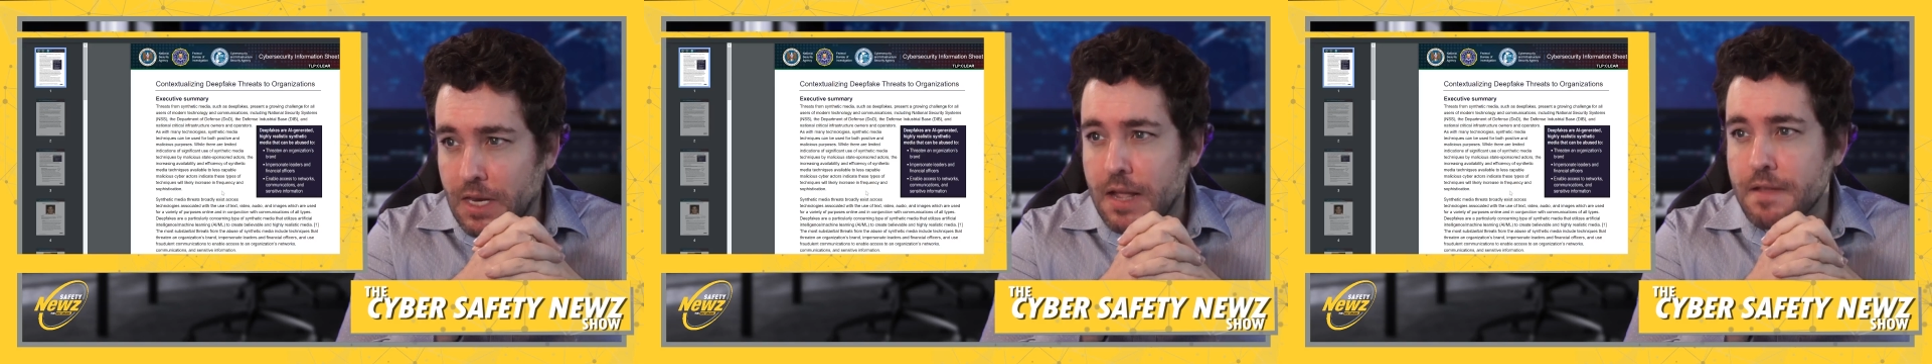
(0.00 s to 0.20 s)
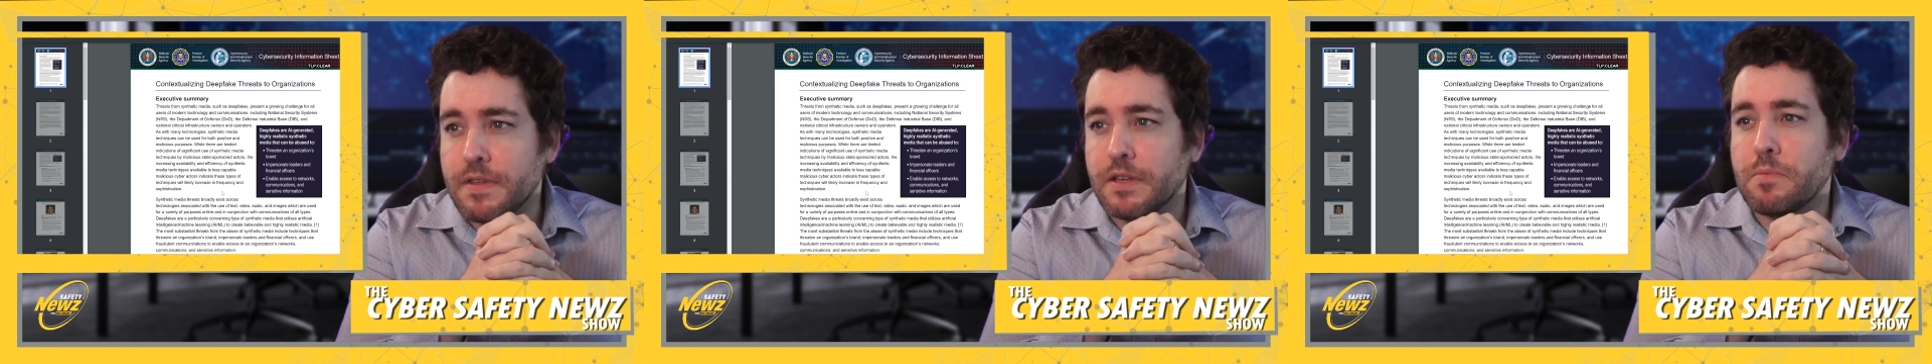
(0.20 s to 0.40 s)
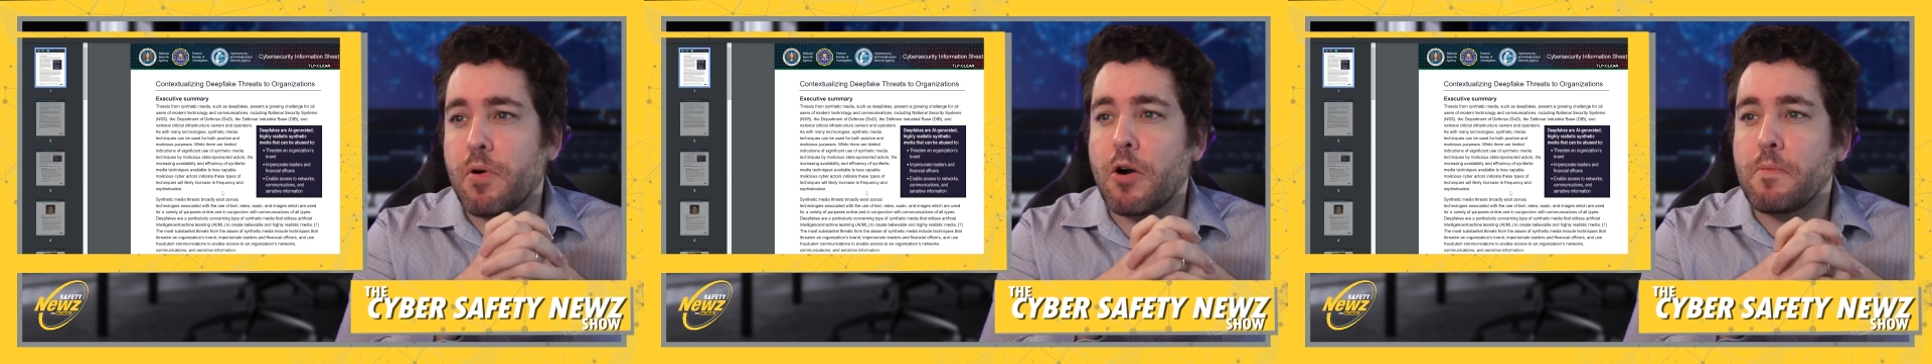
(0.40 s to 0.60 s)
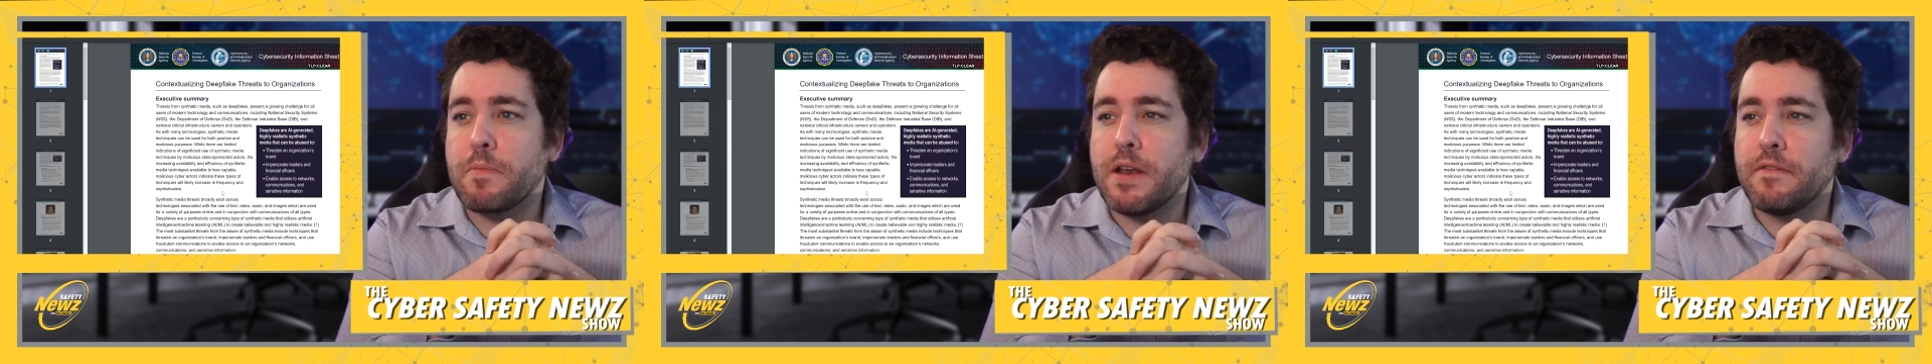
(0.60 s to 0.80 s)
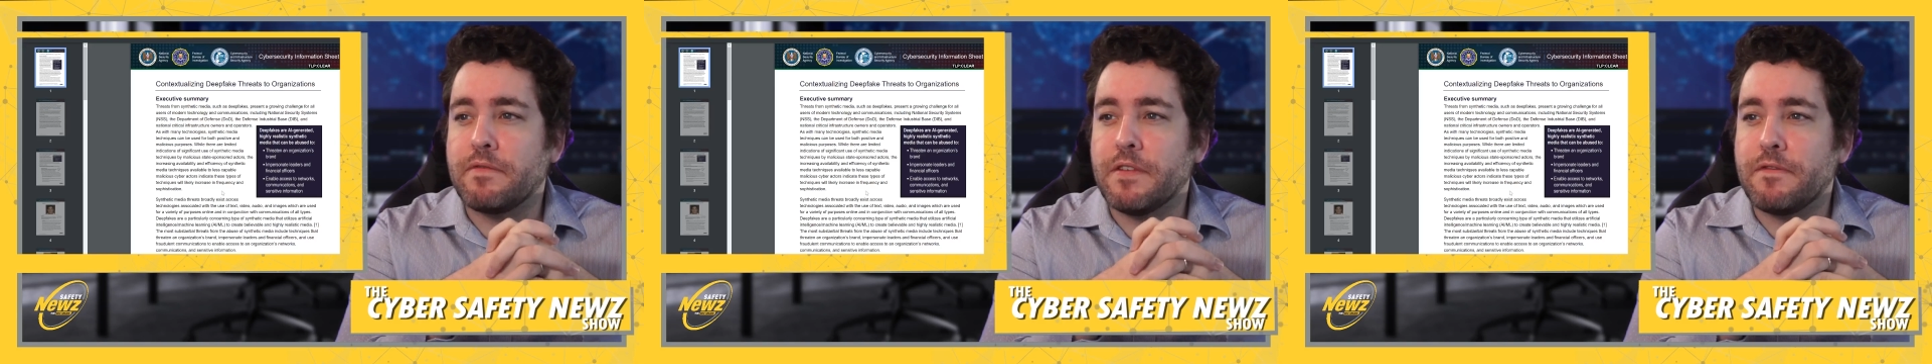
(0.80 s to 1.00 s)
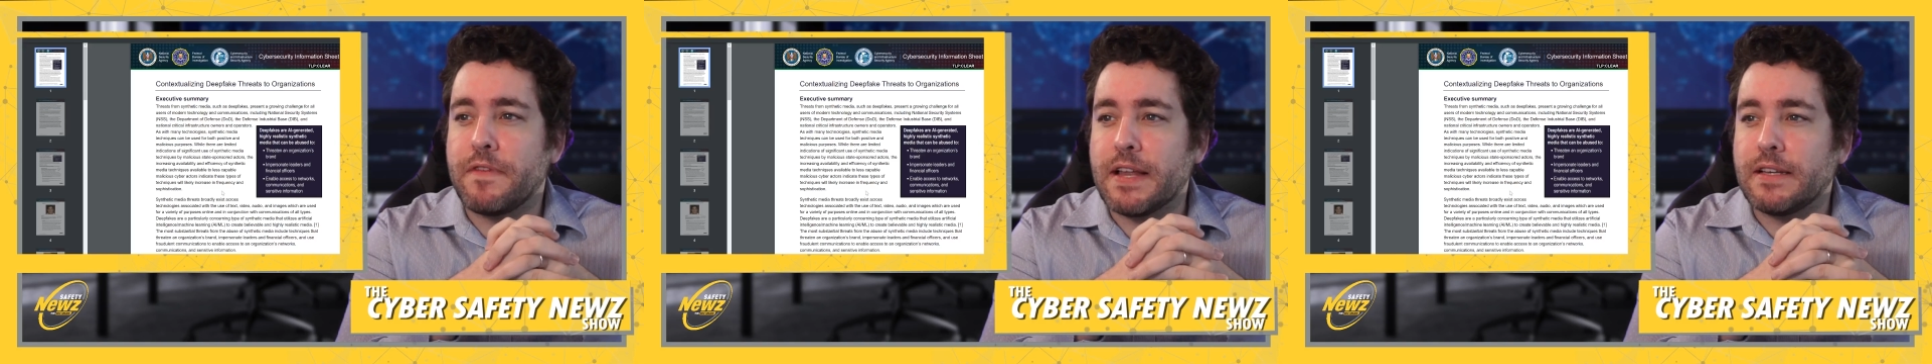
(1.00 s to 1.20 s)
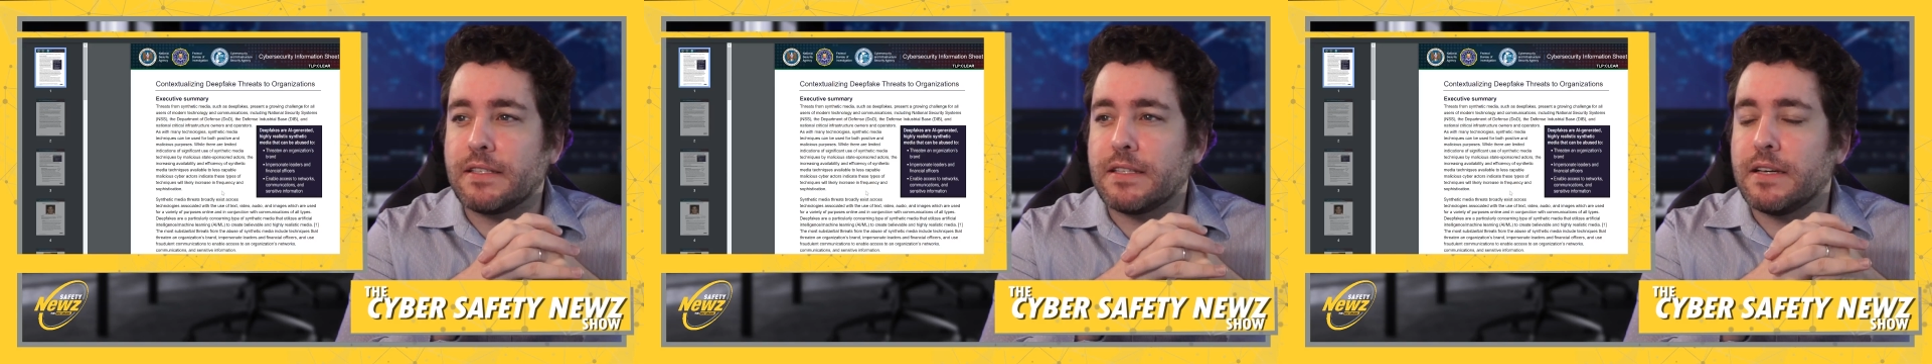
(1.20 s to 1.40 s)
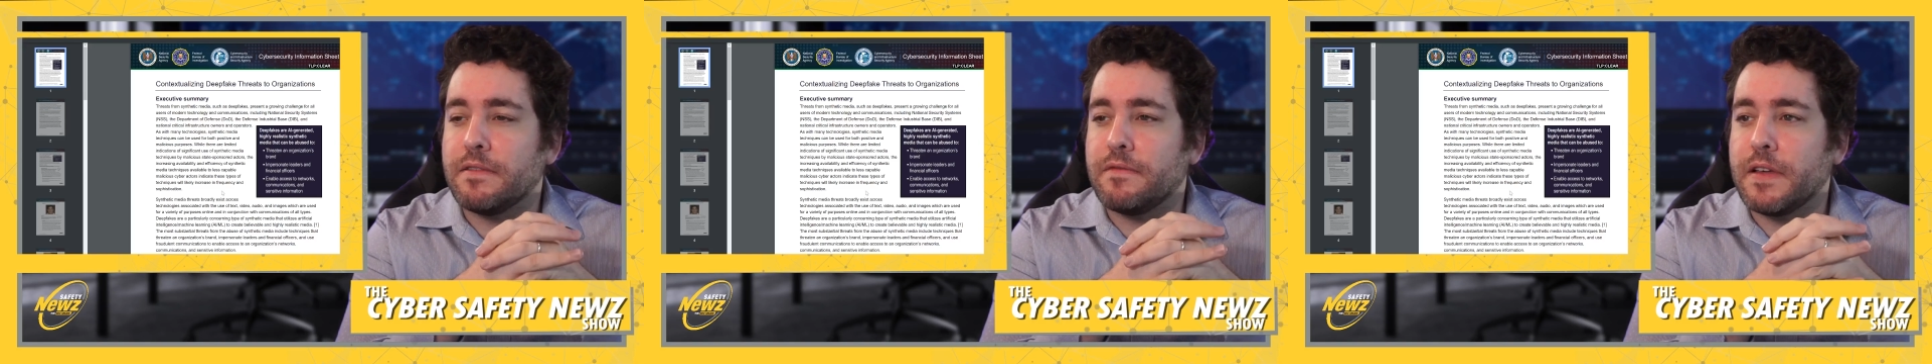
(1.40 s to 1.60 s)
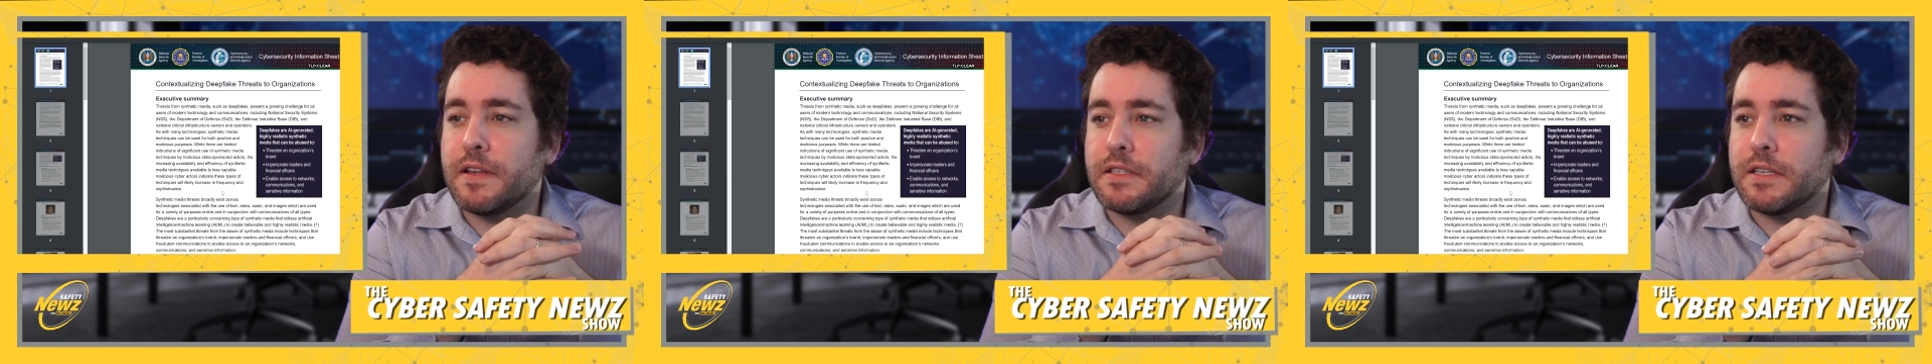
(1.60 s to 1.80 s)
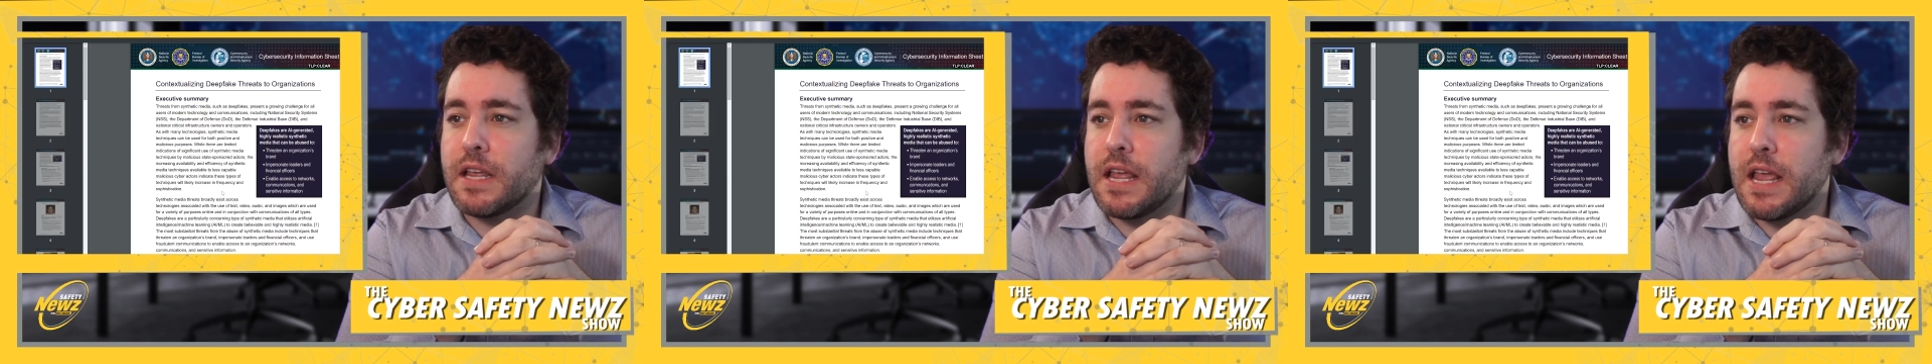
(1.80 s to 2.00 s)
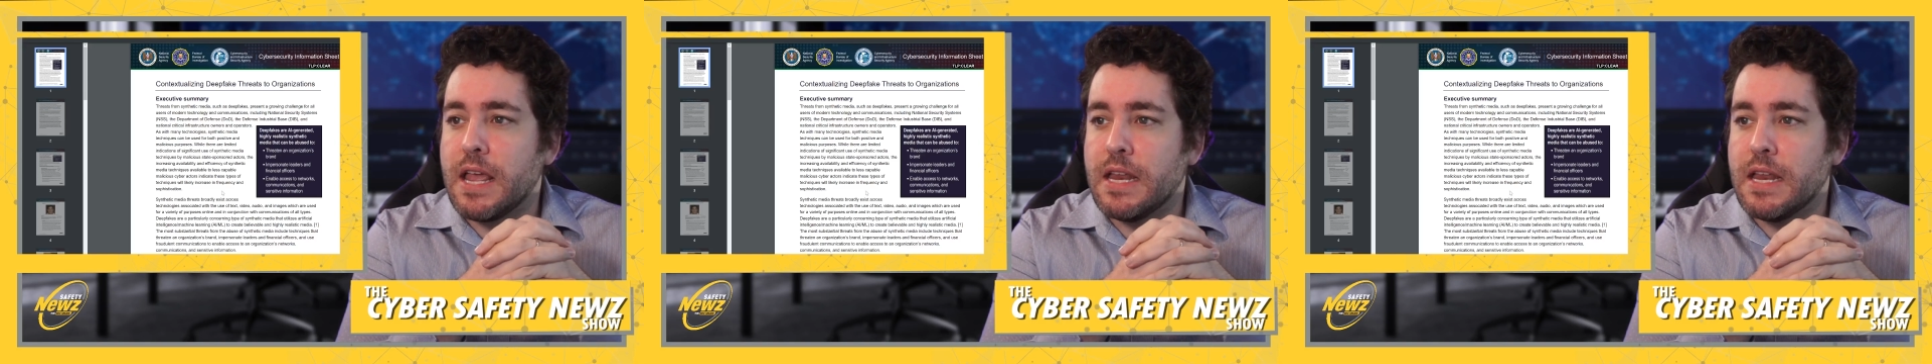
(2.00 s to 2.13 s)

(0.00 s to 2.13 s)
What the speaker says: the Department of Defense, the Defense